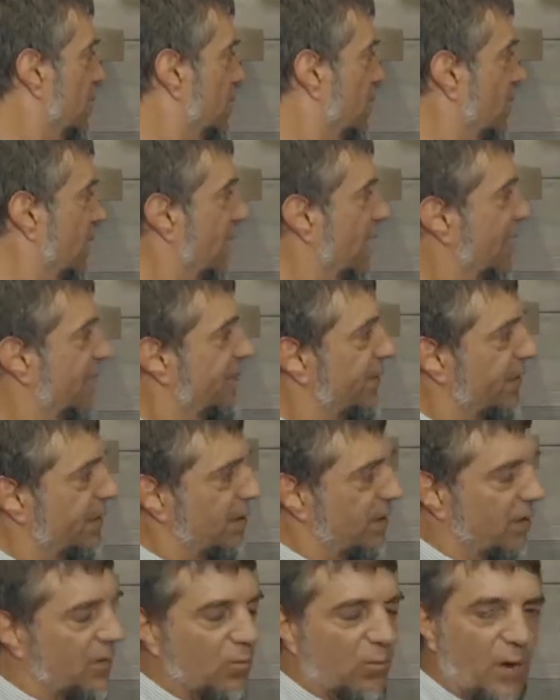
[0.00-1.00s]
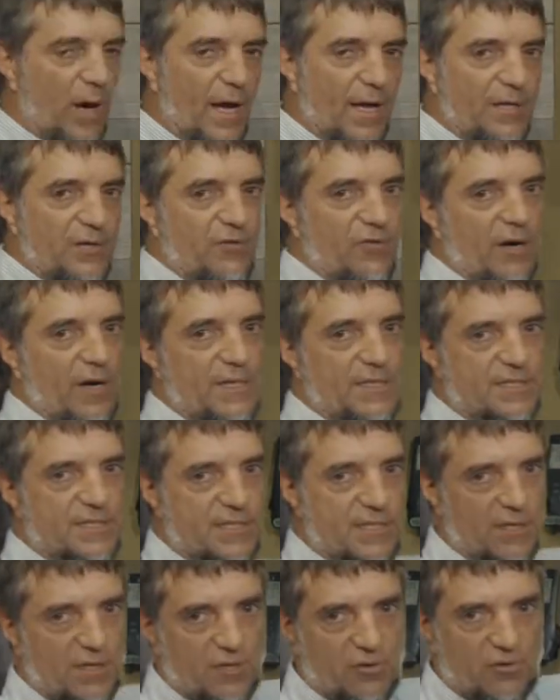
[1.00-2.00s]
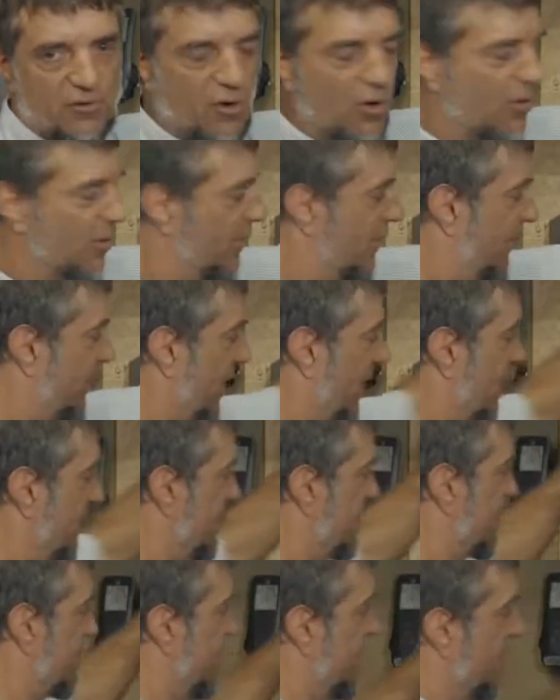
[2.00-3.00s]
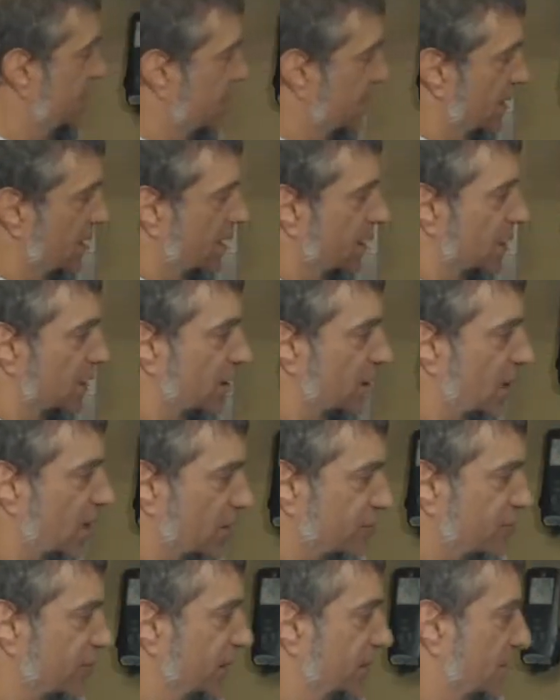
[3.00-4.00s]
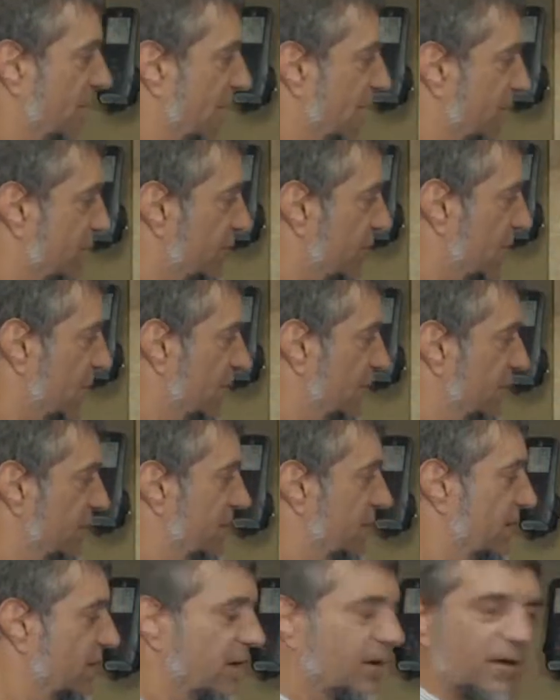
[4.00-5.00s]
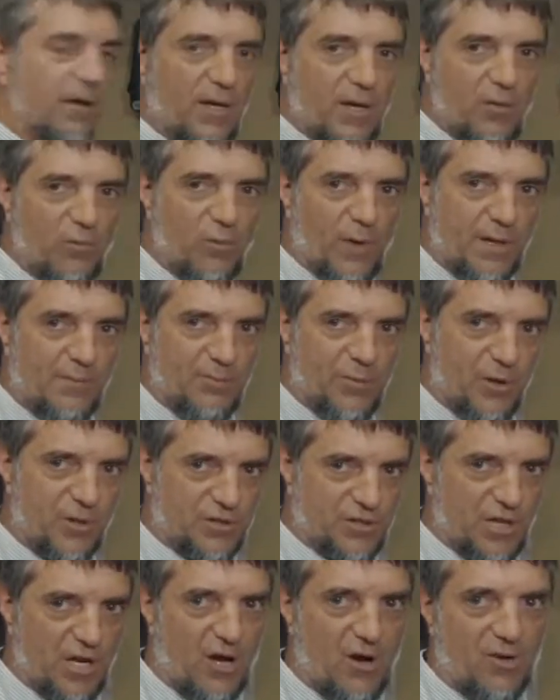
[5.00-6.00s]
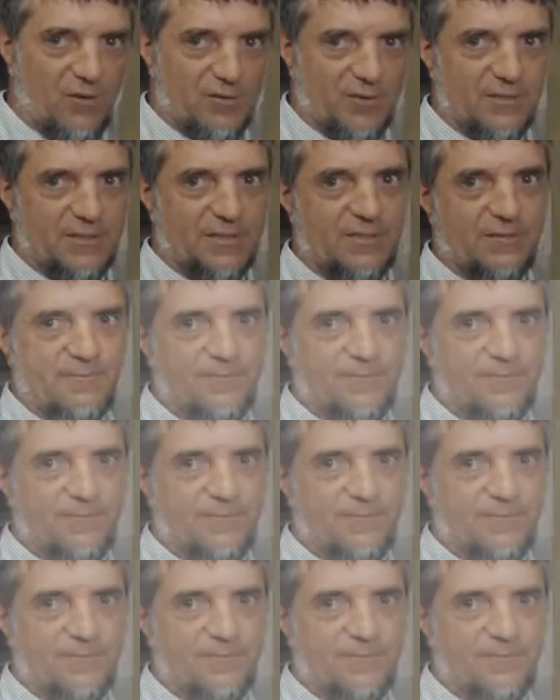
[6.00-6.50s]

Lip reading: We have the wide grace chrome face, concrete background, and white birch logs.